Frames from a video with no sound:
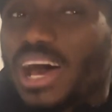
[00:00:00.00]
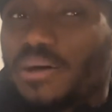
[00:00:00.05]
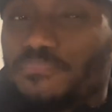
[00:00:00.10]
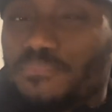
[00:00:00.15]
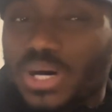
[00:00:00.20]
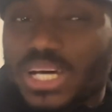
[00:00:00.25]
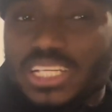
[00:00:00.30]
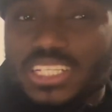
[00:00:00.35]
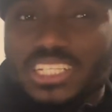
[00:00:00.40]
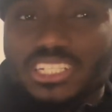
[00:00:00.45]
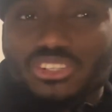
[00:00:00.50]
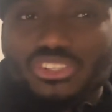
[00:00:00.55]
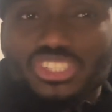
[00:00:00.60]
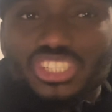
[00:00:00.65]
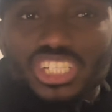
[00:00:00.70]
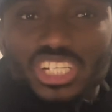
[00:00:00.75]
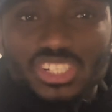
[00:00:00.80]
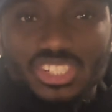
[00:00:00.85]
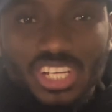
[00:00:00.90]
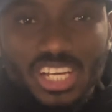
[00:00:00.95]
but didn't
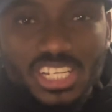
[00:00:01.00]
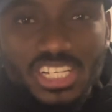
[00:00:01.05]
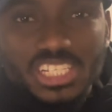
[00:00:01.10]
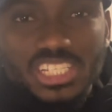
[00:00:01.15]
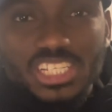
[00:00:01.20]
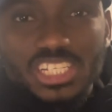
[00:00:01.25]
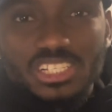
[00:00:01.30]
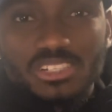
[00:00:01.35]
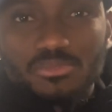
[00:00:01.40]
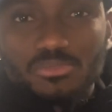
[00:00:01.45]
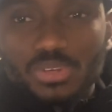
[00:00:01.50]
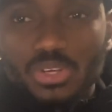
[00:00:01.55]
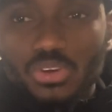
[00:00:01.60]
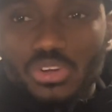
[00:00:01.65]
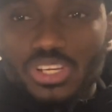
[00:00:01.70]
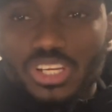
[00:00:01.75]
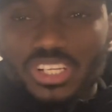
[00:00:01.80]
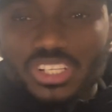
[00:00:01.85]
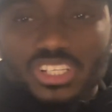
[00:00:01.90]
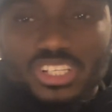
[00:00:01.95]
change anything because
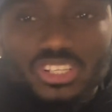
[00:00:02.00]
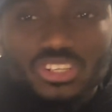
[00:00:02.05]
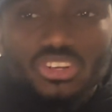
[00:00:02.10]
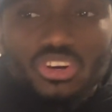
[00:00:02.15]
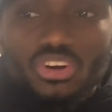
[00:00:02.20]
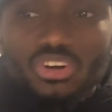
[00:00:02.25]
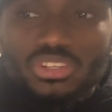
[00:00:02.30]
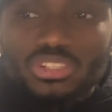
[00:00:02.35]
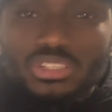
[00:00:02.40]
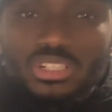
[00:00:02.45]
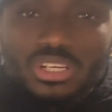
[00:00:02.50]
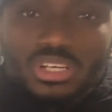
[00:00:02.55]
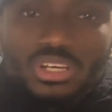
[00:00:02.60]
they did not